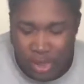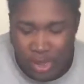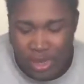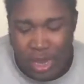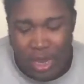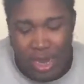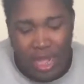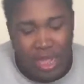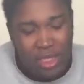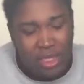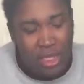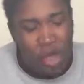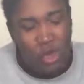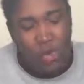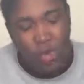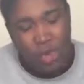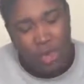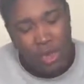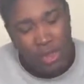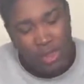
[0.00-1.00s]
Now let's
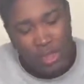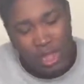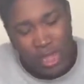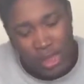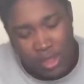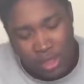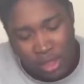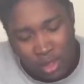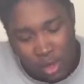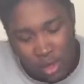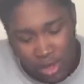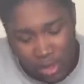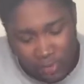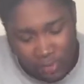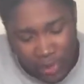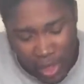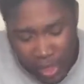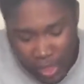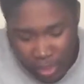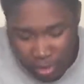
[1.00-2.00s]
open this
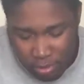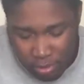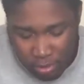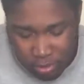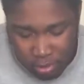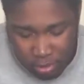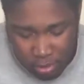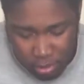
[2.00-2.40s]
exclusive item.